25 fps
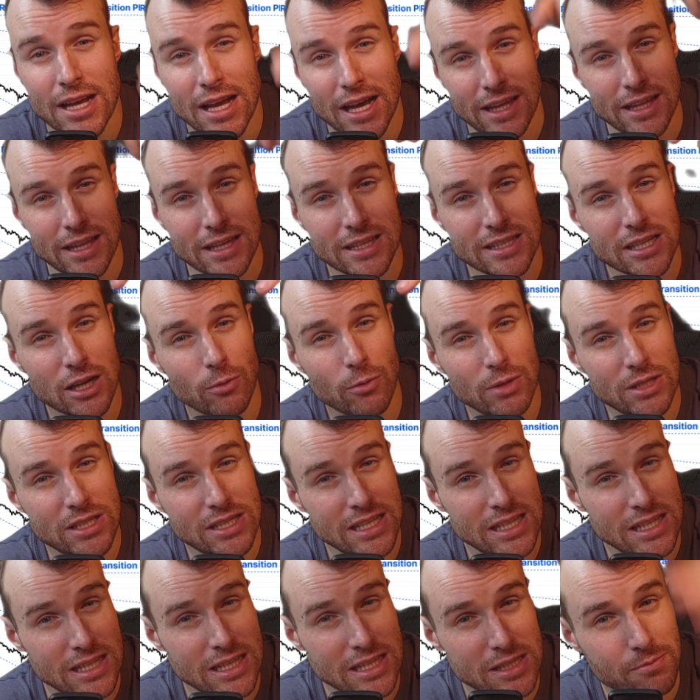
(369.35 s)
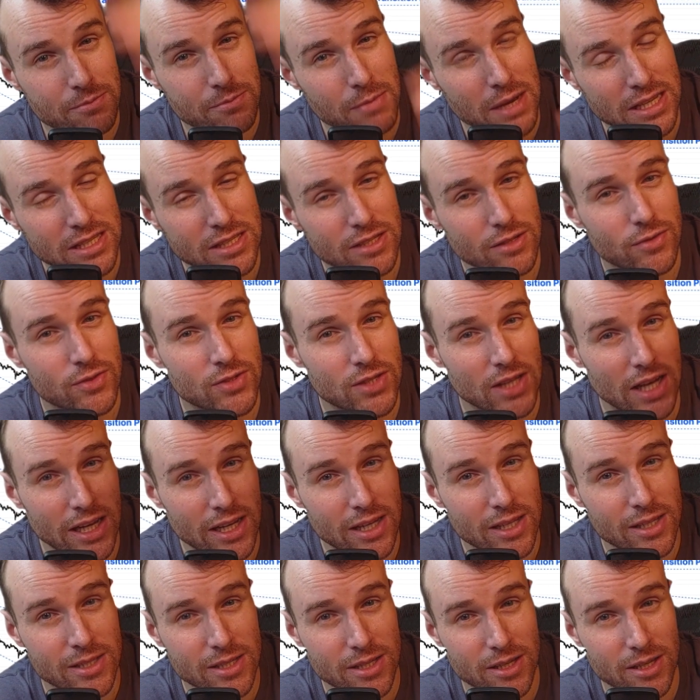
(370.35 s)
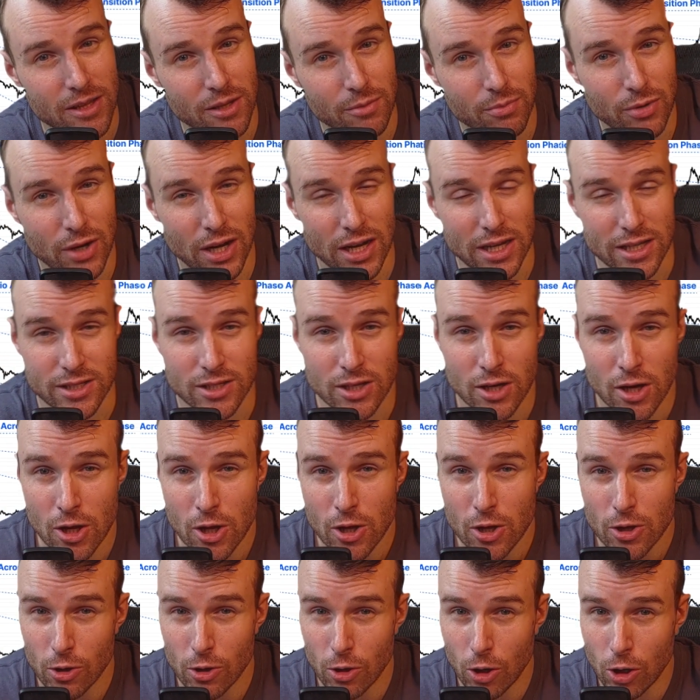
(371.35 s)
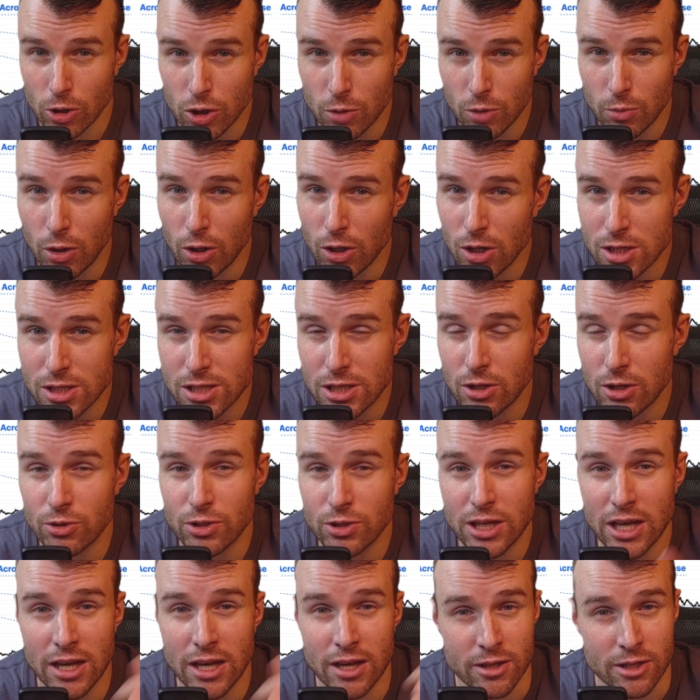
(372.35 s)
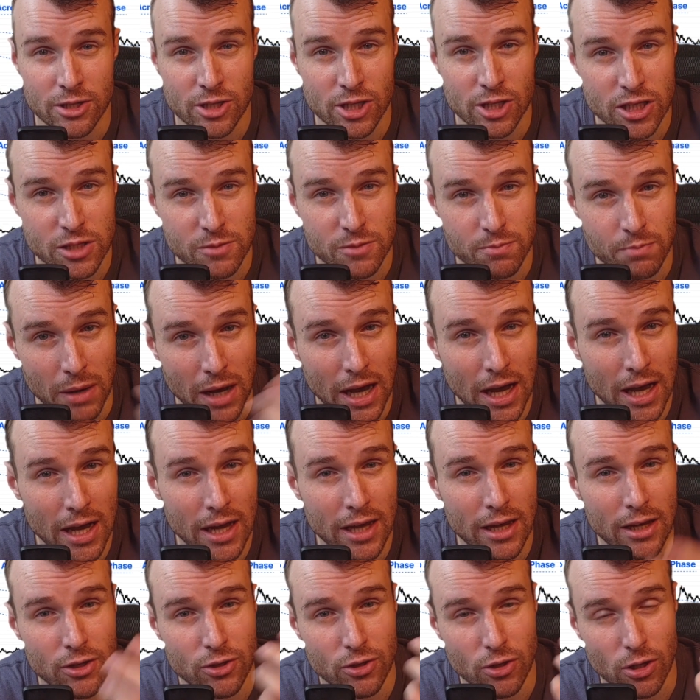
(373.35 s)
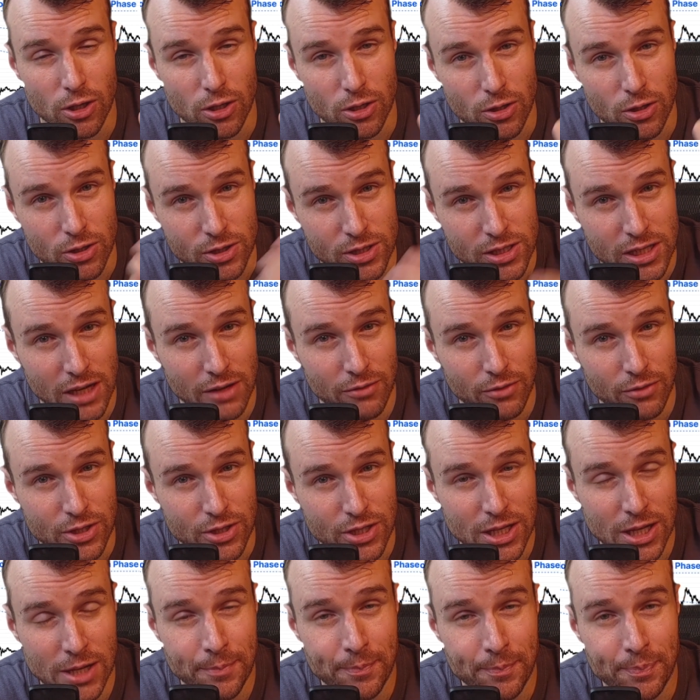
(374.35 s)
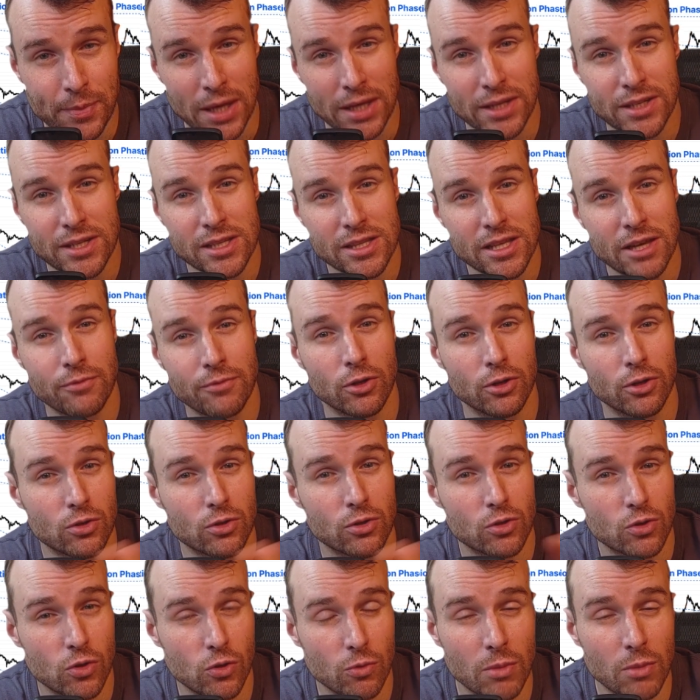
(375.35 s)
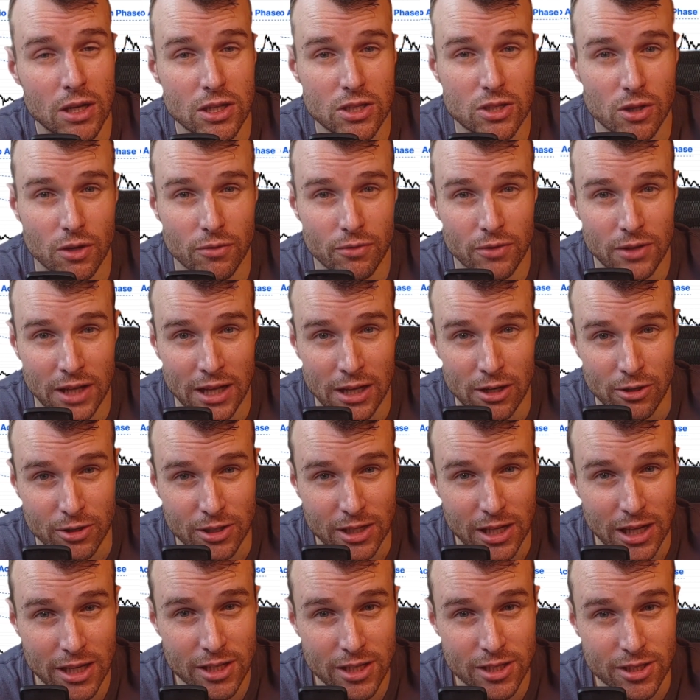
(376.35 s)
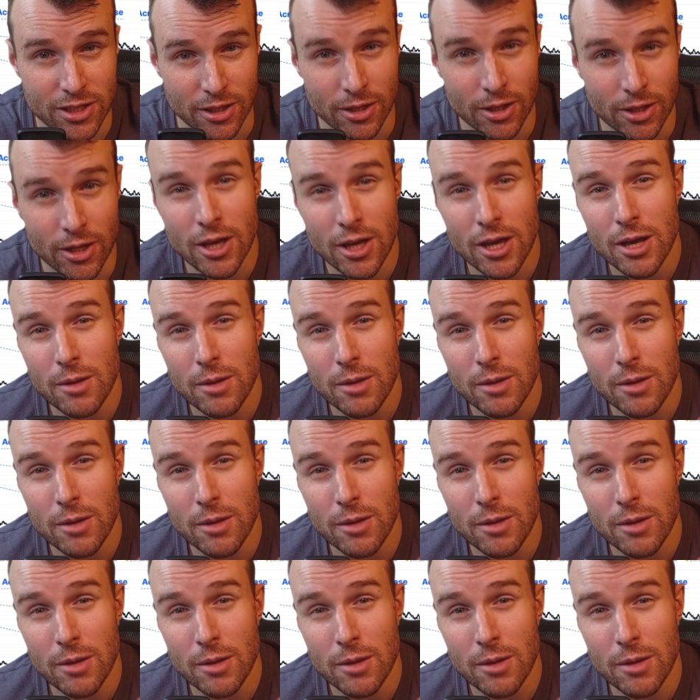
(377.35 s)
And that's how we see these massive cycles in the price. The long-term holders, they don't care. They just buy and dollar cost average in until they've got too much of an allocation.